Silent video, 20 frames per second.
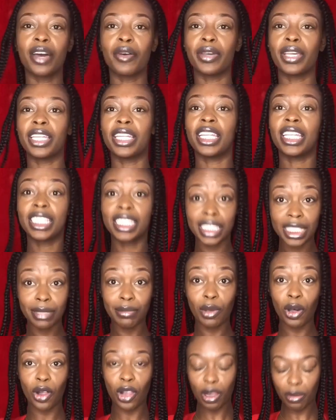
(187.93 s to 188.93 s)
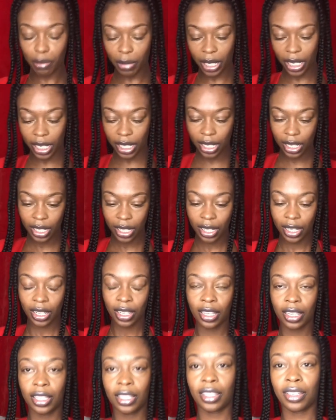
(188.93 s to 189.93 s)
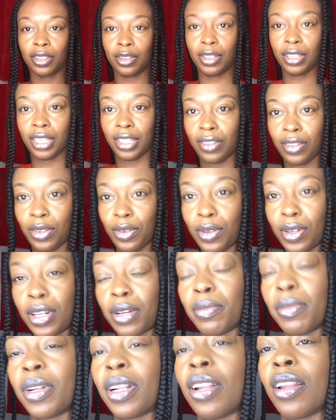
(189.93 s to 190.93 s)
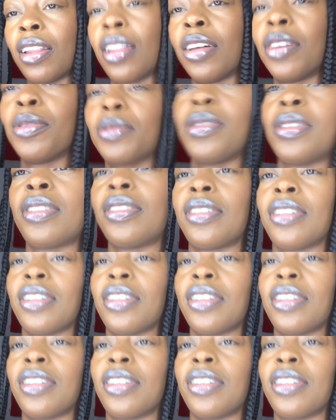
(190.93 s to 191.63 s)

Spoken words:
it is small, but if you come closer,